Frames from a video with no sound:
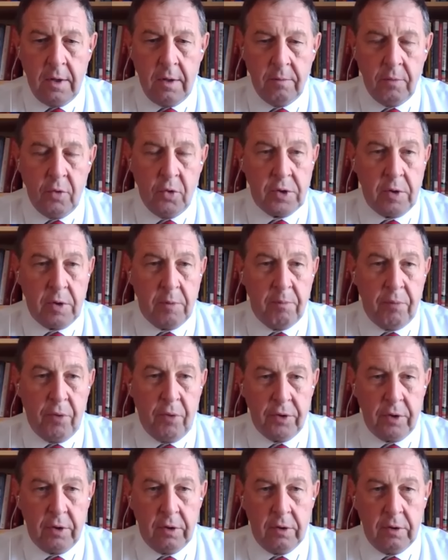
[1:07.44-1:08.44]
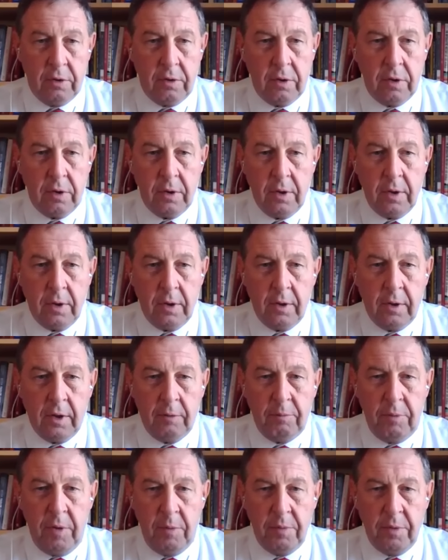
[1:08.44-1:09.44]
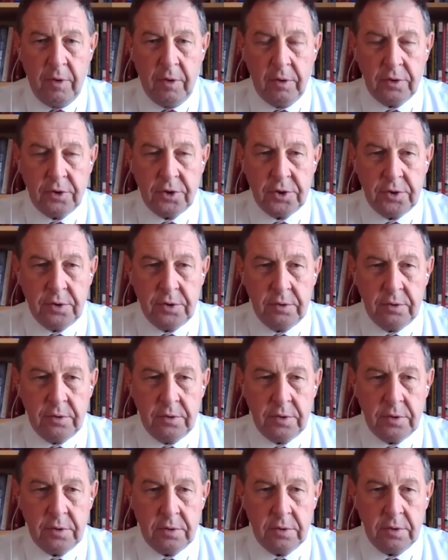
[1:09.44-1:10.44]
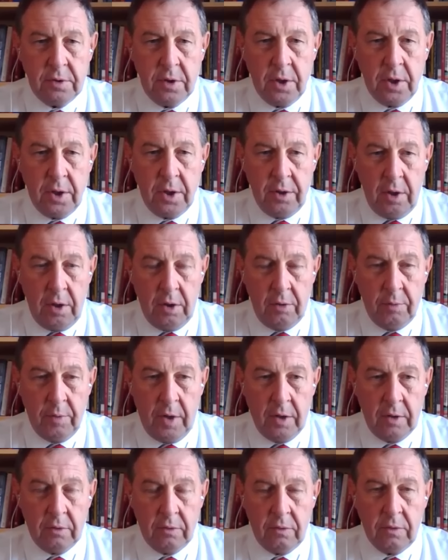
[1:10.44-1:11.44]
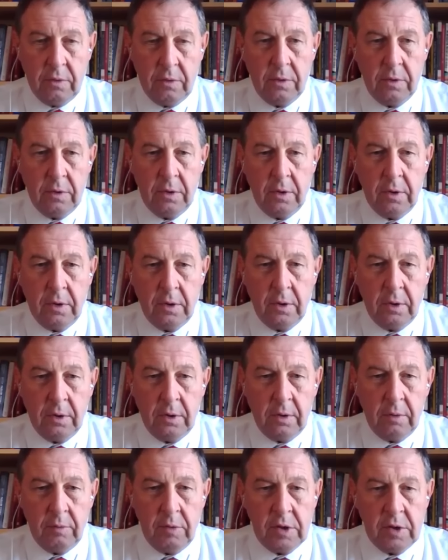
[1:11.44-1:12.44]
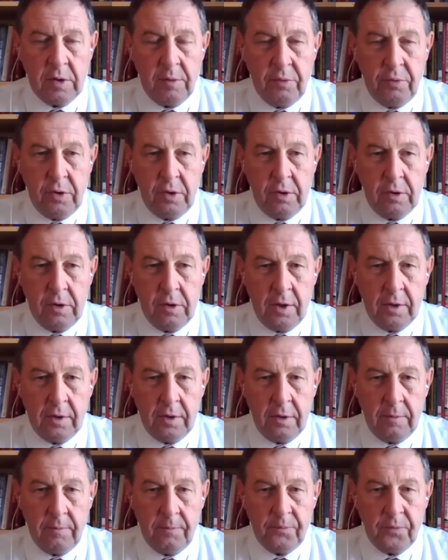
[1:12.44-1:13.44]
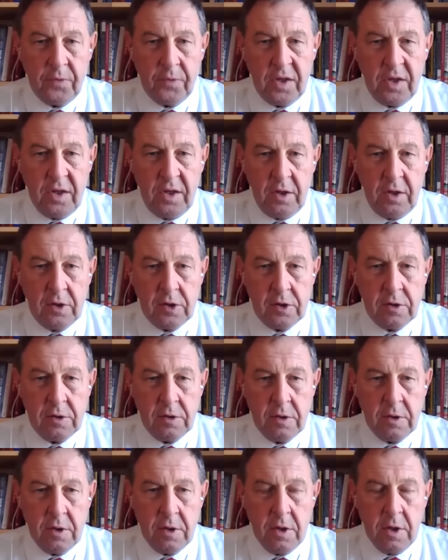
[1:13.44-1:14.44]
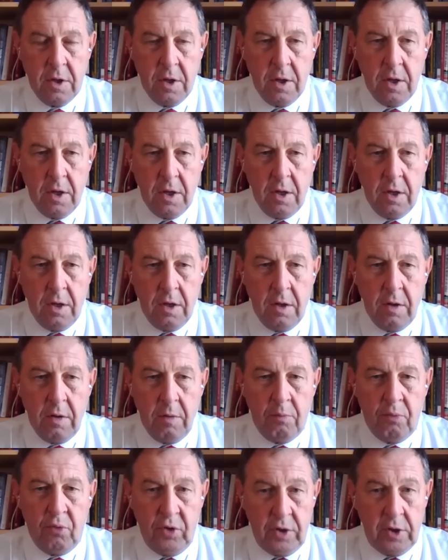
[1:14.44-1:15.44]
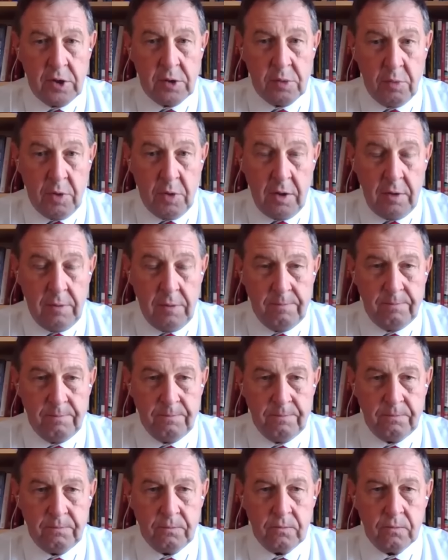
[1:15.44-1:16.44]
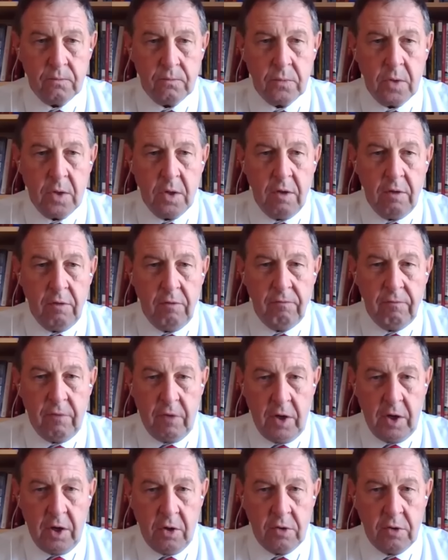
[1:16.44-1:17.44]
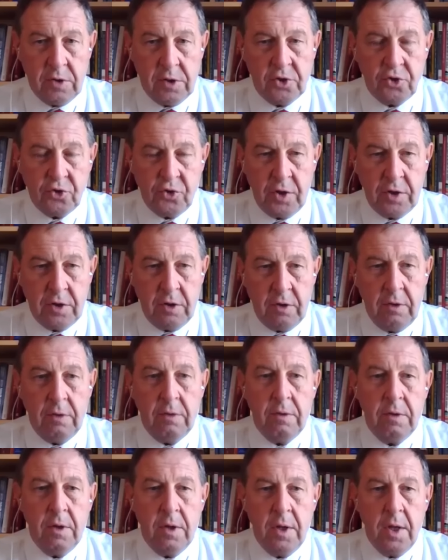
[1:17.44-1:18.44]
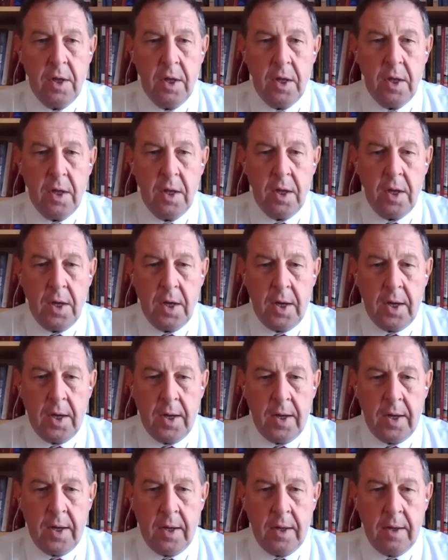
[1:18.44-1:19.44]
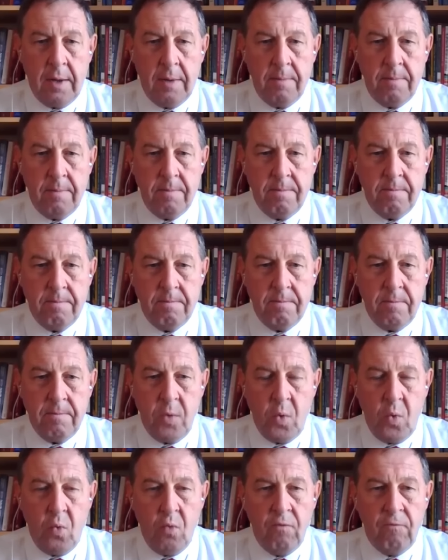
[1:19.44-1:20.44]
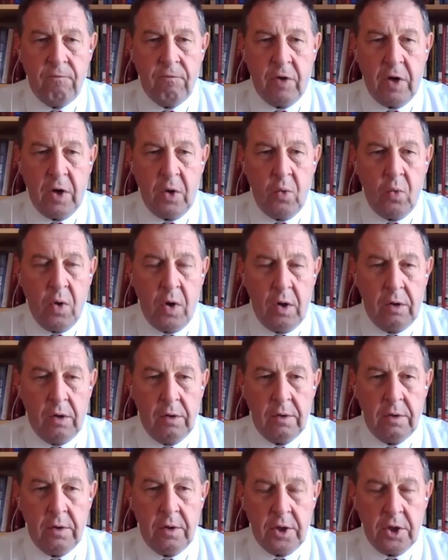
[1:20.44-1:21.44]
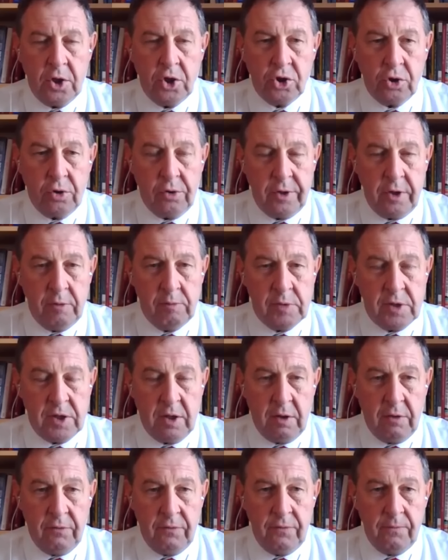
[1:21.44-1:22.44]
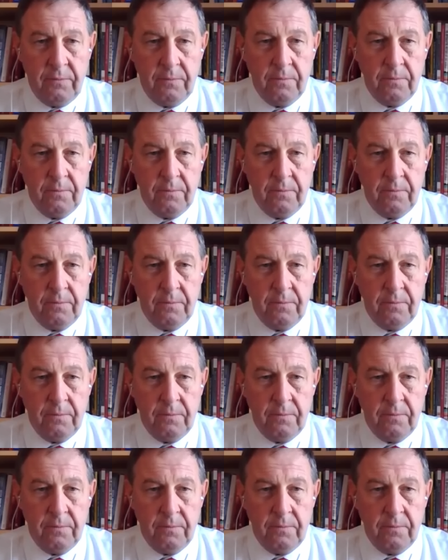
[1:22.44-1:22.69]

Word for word: most important that people should know about Mr. Putin, that he's pretty smart, very concentrated, very well controlled himself,